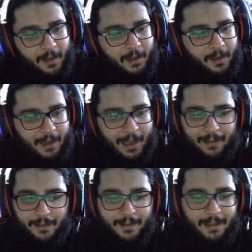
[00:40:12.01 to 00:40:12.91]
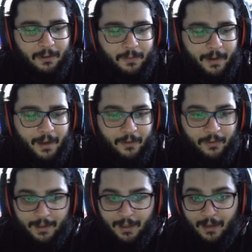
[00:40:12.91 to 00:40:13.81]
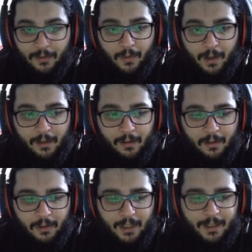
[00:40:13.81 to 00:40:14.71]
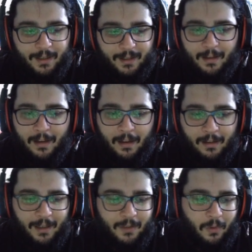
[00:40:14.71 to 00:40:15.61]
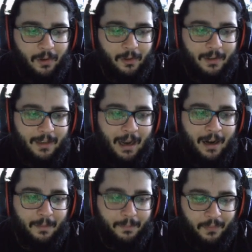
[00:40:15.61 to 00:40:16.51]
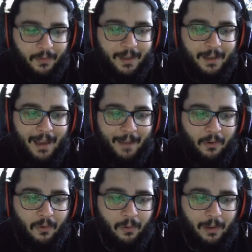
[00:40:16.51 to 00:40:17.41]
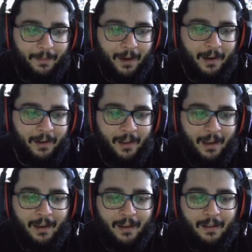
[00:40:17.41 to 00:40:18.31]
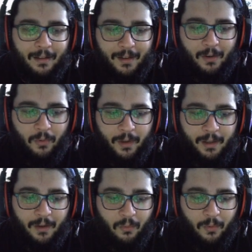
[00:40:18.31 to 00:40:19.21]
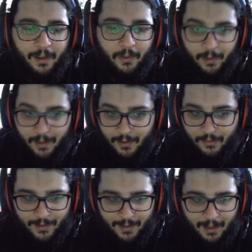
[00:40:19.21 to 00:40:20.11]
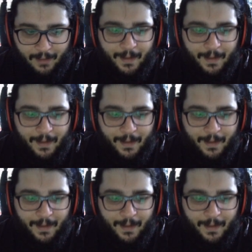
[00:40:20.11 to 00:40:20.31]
Yeah, this sounds pretty interesting as well. Jesus, these warlords are pretty damn cool, I'm not gonna lie. They're really, really, really interesting.